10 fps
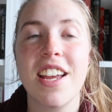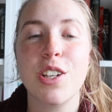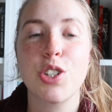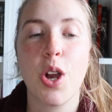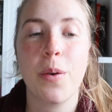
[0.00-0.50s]

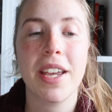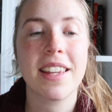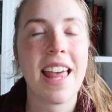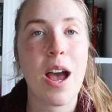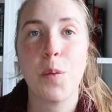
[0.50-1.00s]
showing
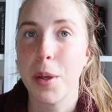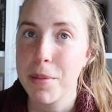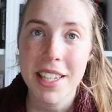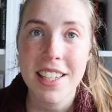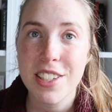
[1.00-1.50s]
that
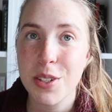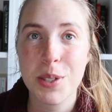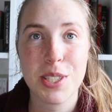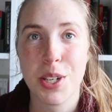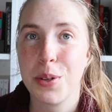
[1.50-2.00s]
women can do
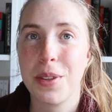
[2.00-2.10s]
it too,